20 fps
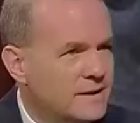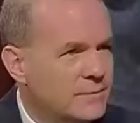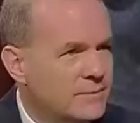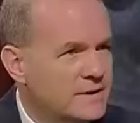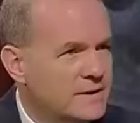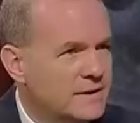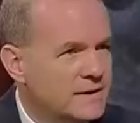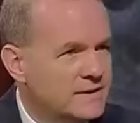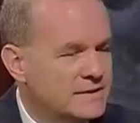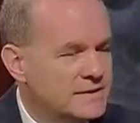
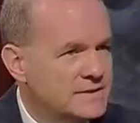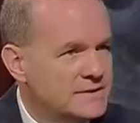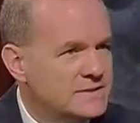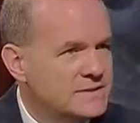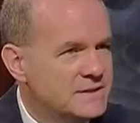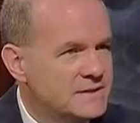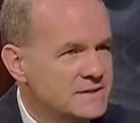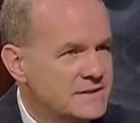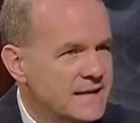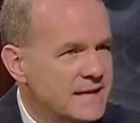re-elected in
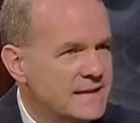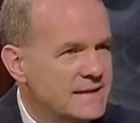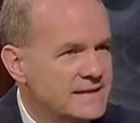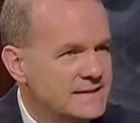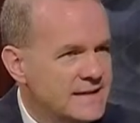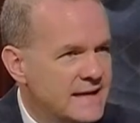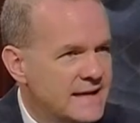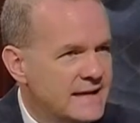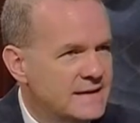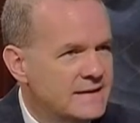6, 8,
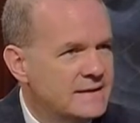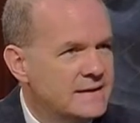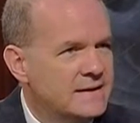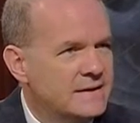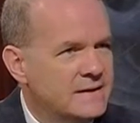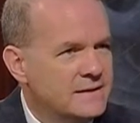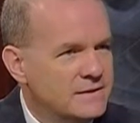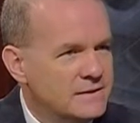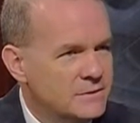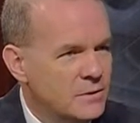10,
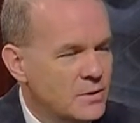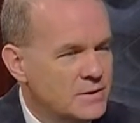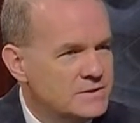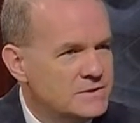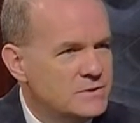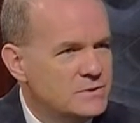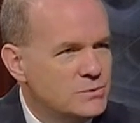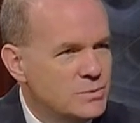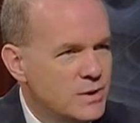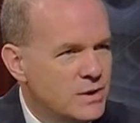lost
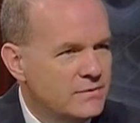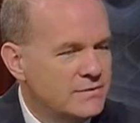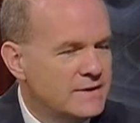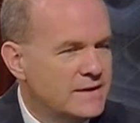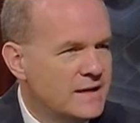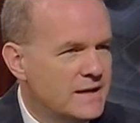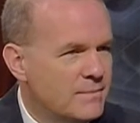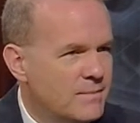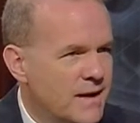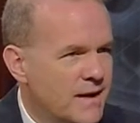in 12 and
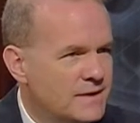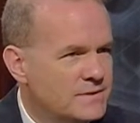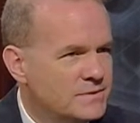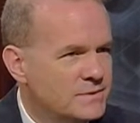came back.